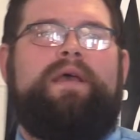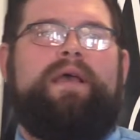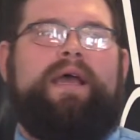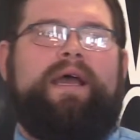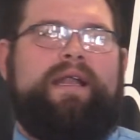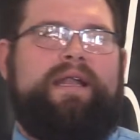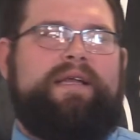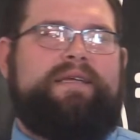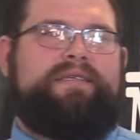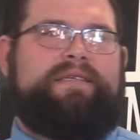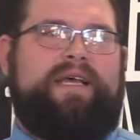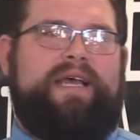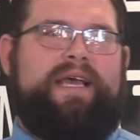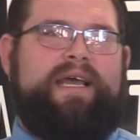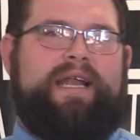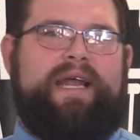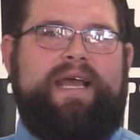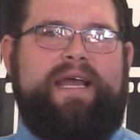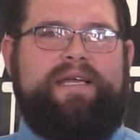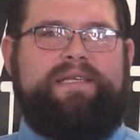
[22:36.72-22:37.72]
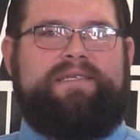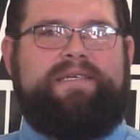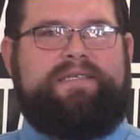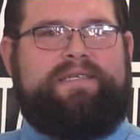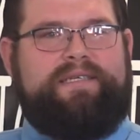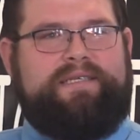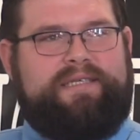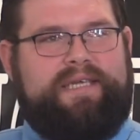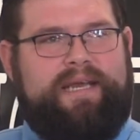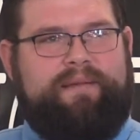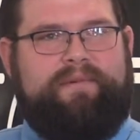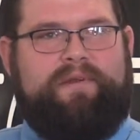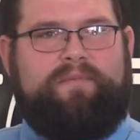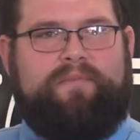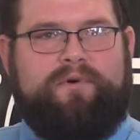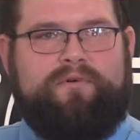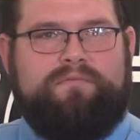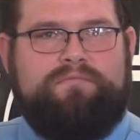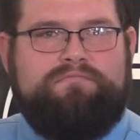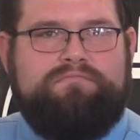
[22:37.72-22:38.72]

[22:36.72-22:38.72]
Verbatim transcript: In this day and age, it's acceptable.